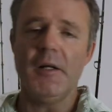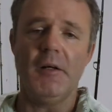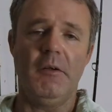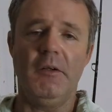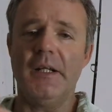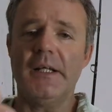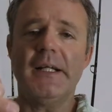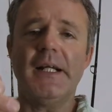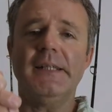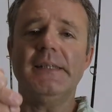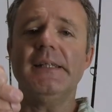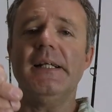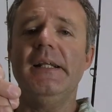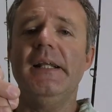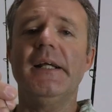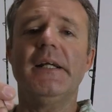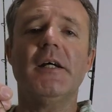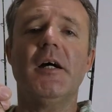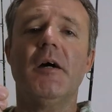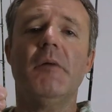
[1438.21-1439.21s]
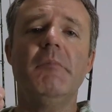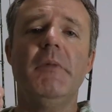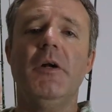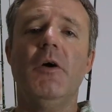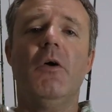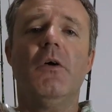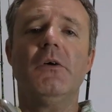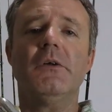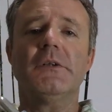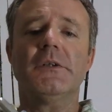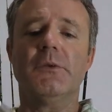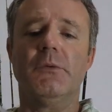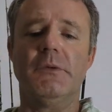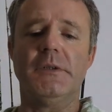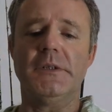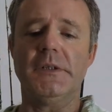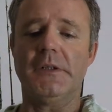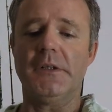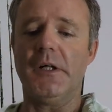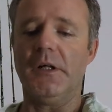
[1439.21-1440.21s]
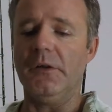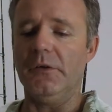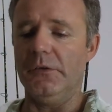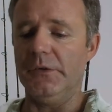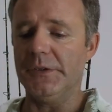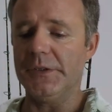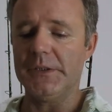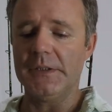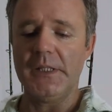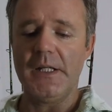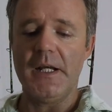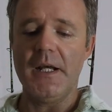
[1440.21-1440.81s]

Like I said, they come in all sorts of colors.